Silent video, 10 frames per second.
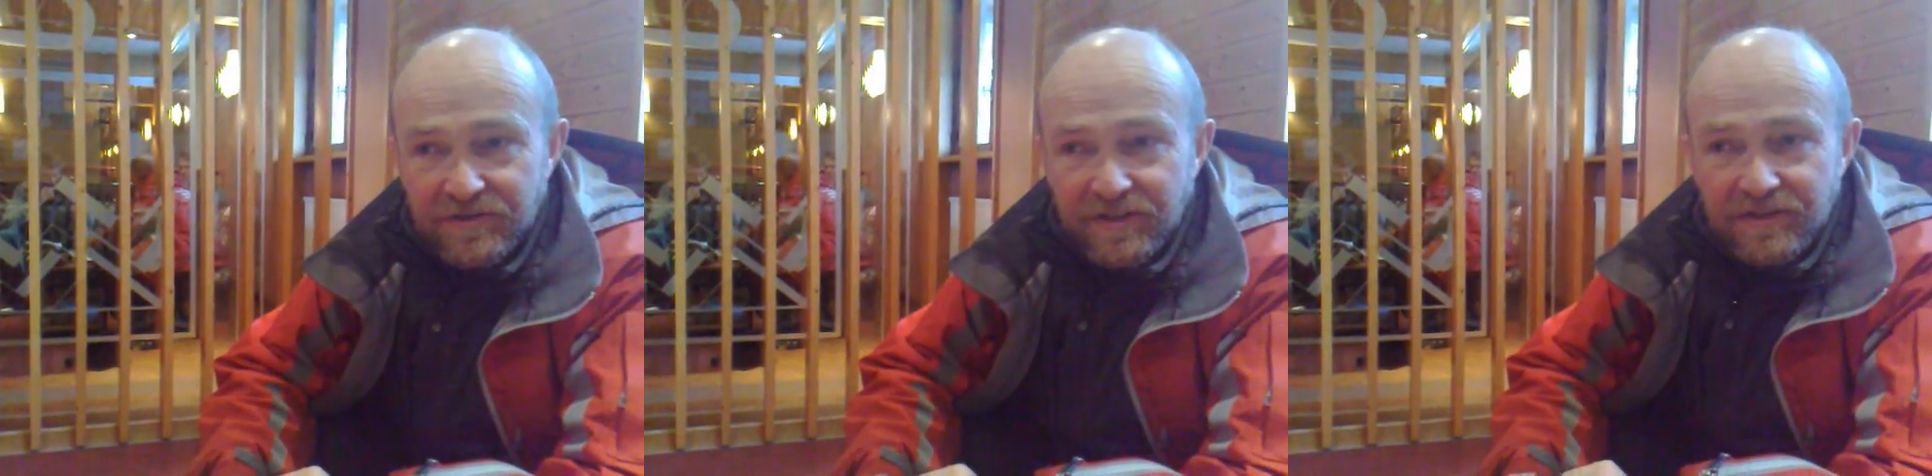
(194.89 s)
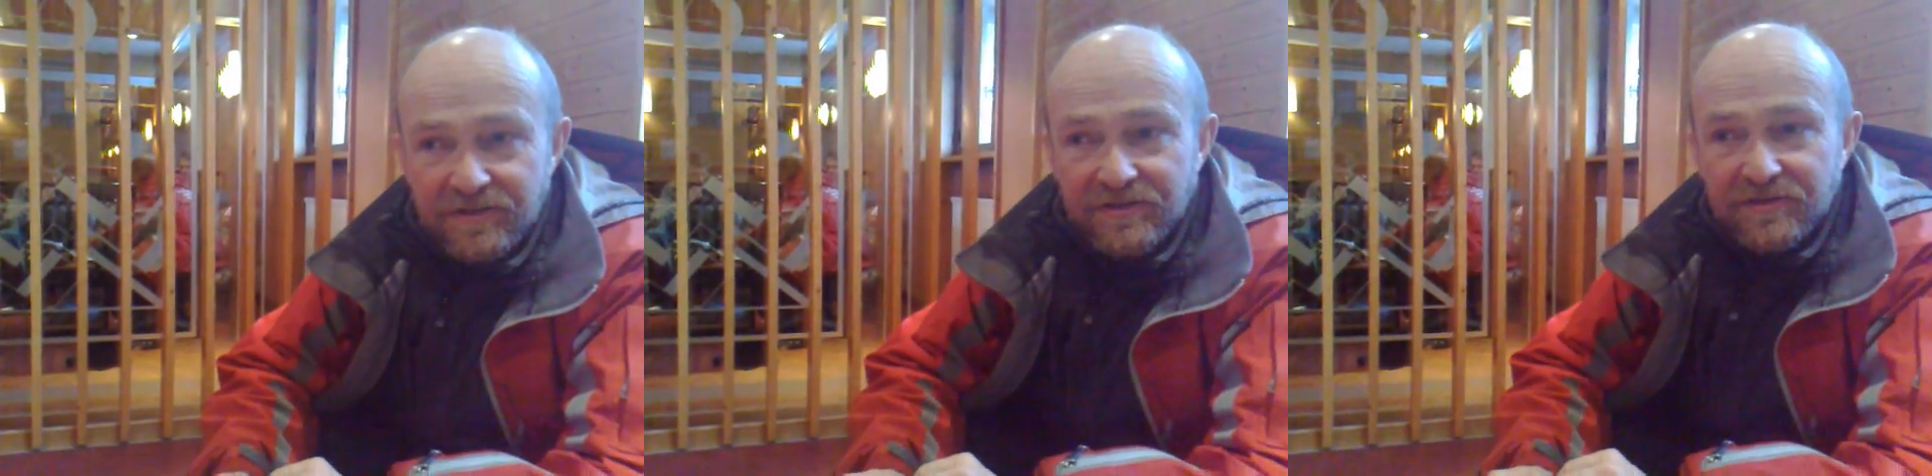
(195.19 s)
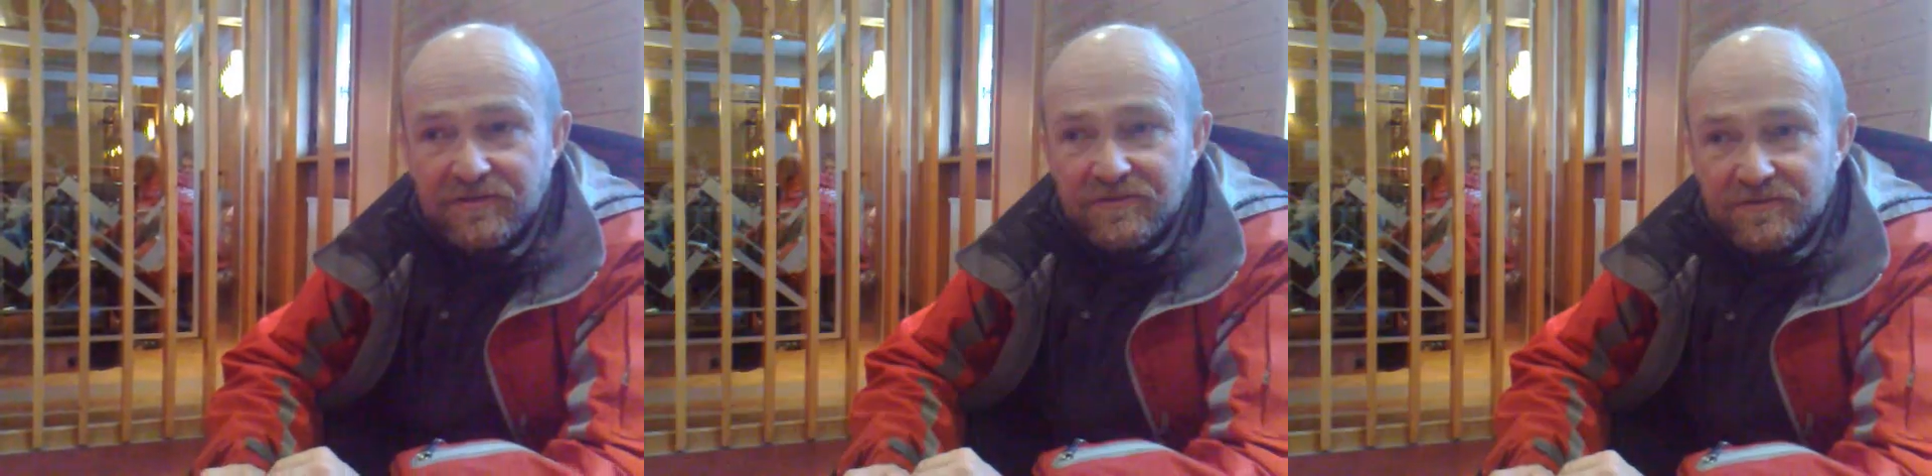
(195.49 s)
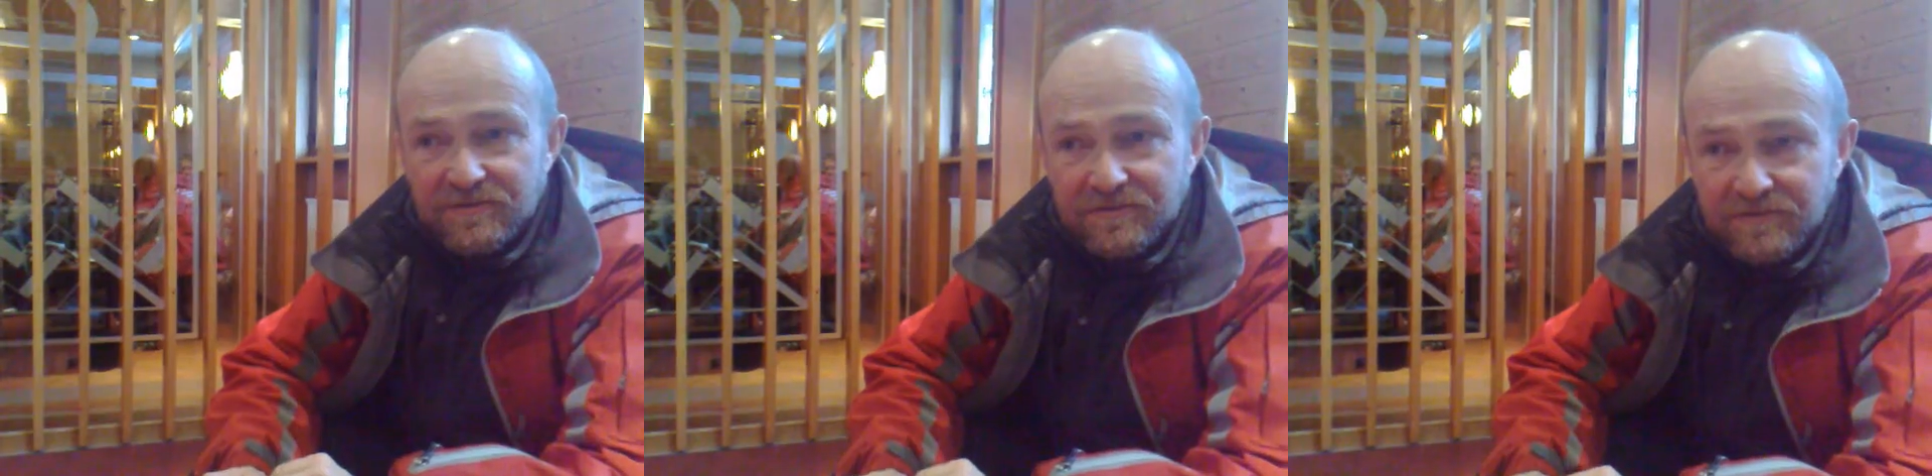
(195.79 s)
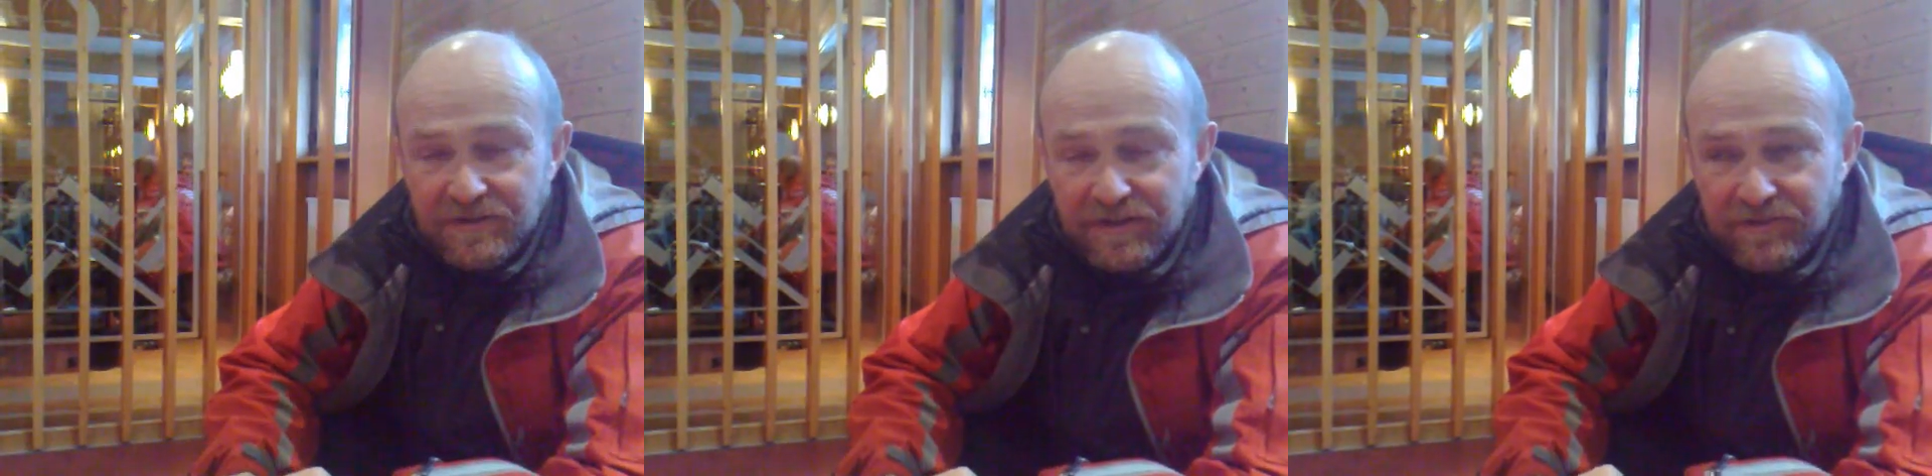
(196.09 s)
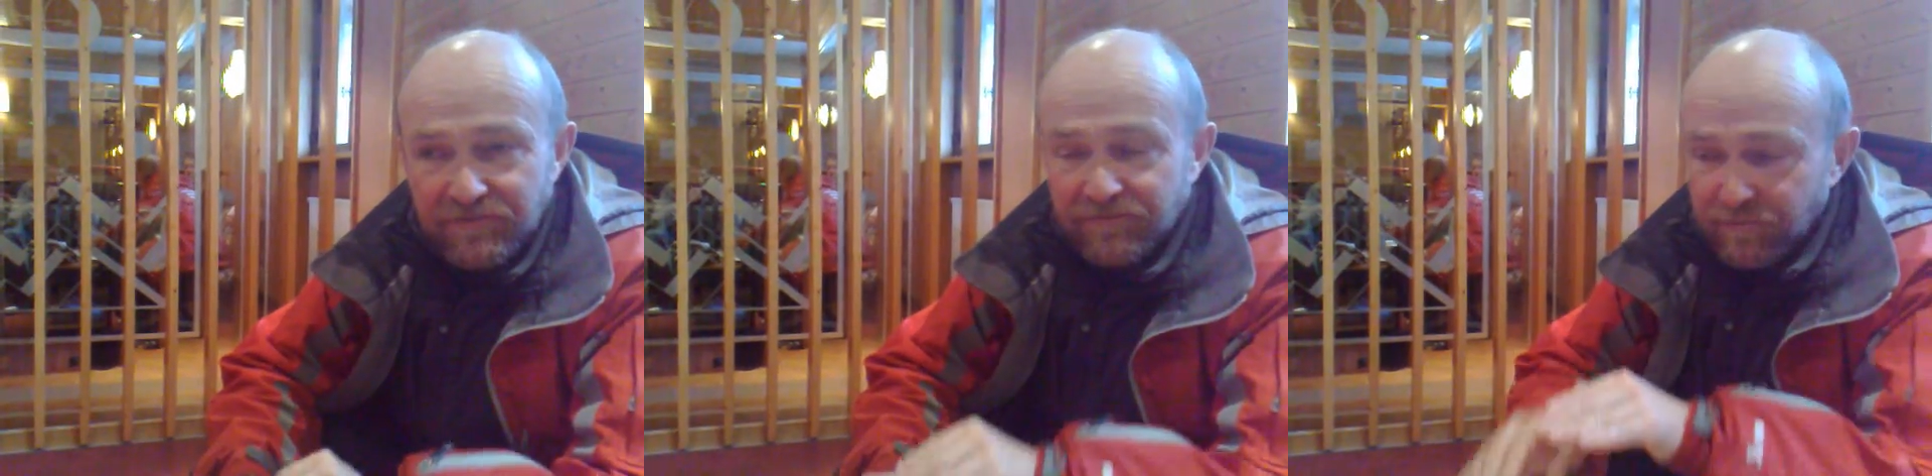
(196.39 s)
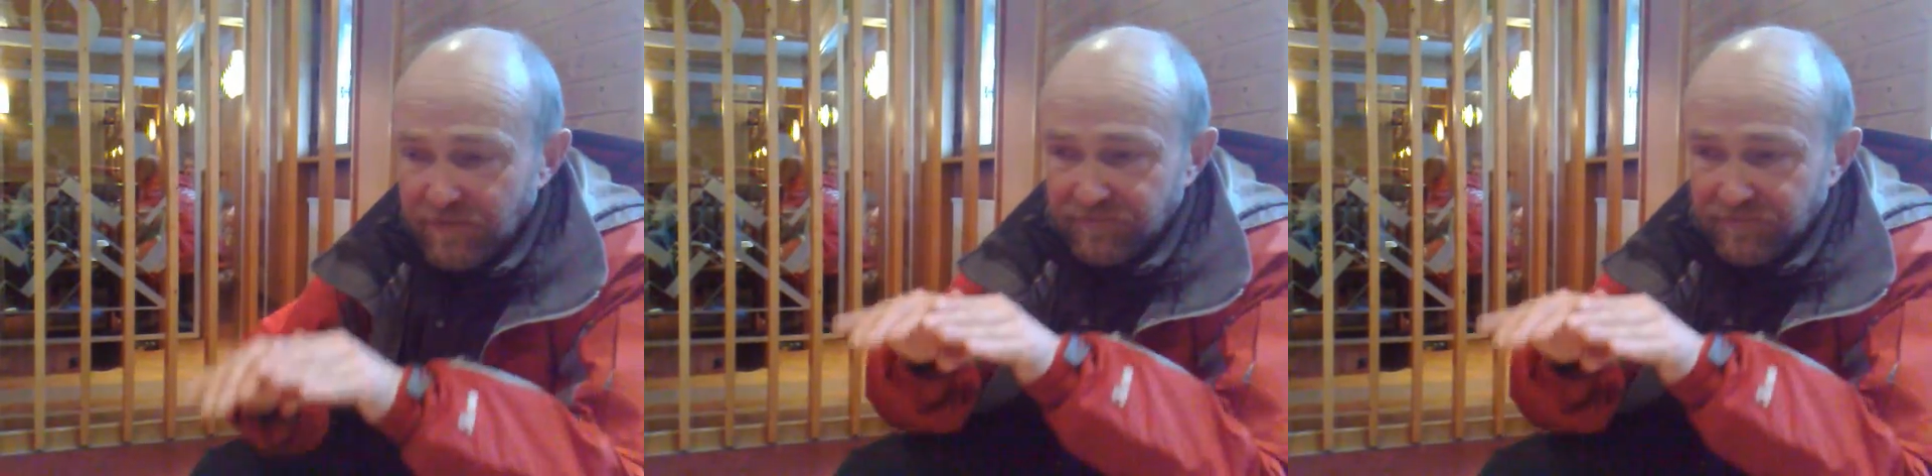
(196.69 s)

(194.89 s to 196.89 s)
tend to have